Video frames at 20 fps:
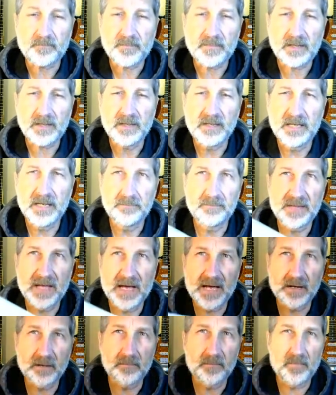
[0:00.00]
keep
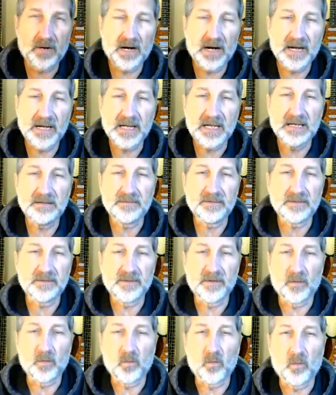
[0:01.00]
that in mind. Even
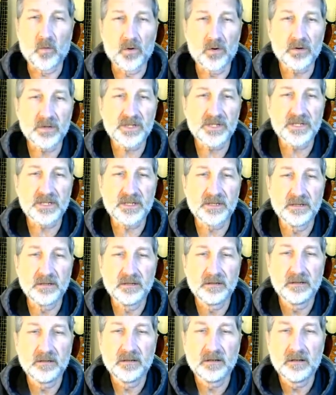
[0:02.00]
the worst
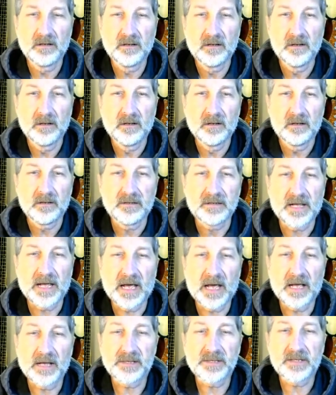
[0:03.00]

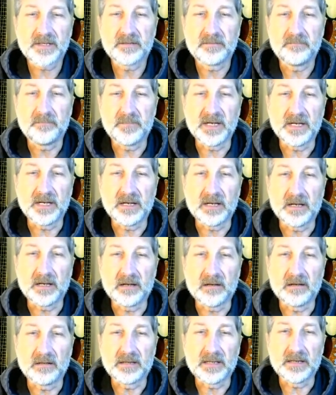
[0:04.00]
task,
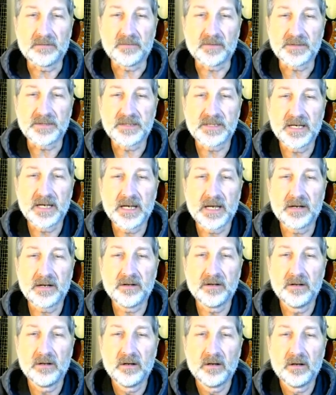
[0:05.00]
being level
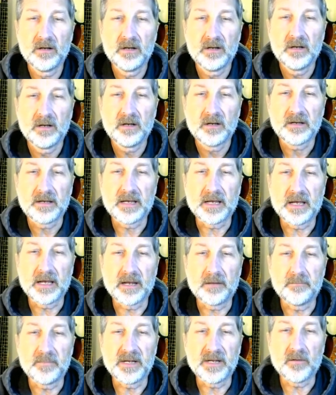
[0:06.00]
10,
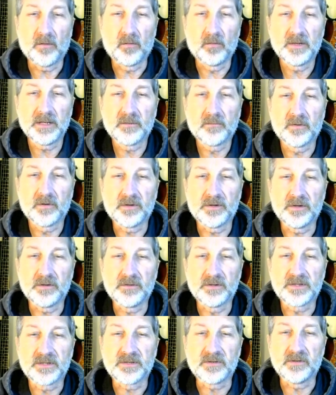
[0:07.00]
can be only
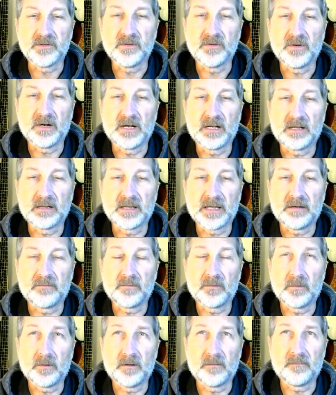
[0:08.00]
reduced to a
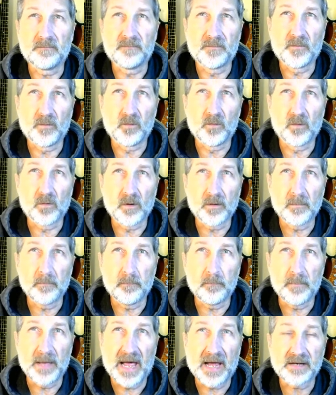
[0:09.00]
level of 4
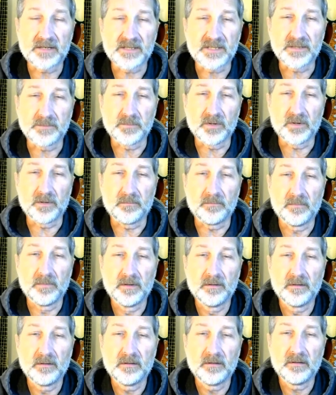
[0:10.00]
maximum
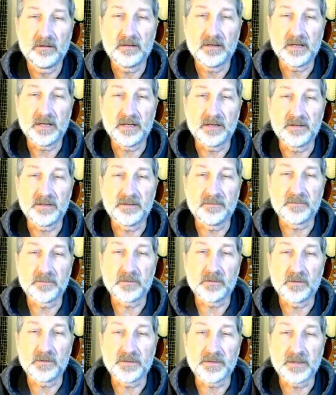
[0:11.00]
in
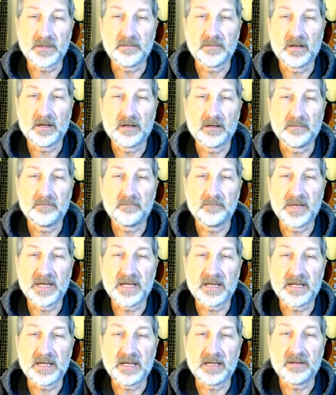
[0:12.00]
difficulty,
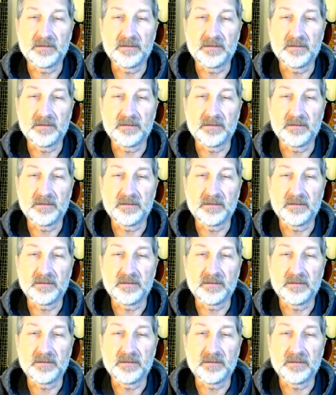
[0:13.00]
making